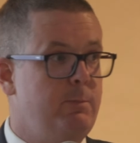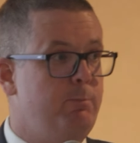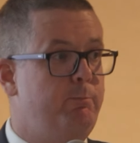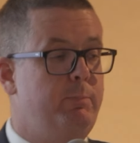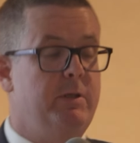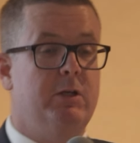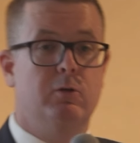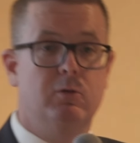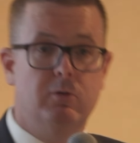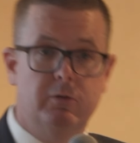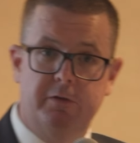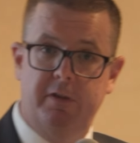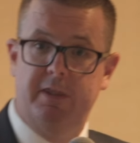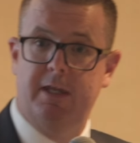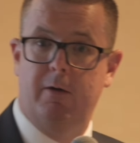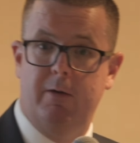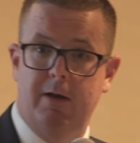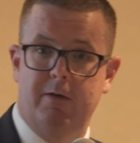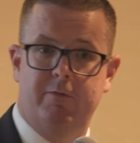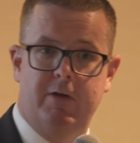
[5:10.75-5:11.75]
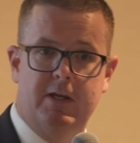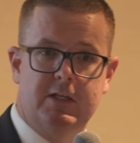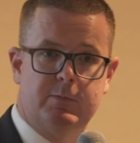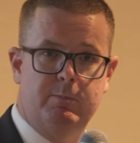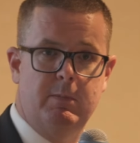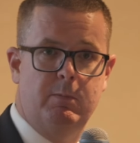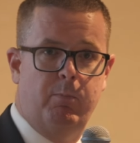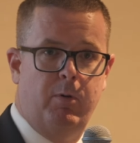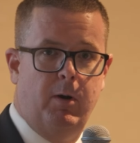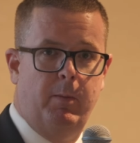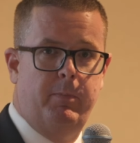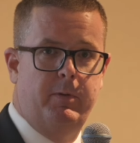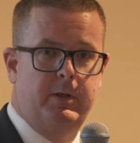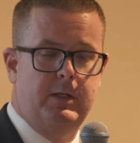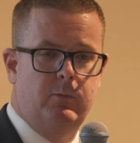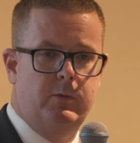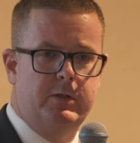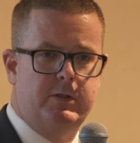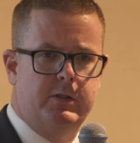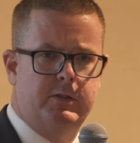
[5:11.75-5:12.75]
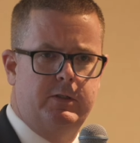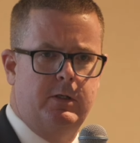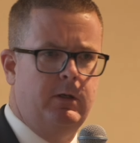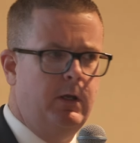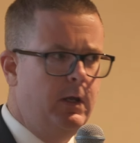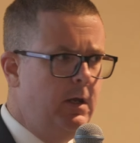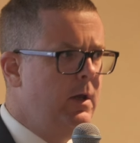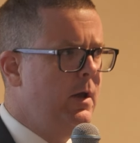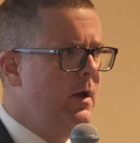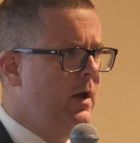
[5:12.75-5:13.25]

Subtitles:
build their investment property, which is a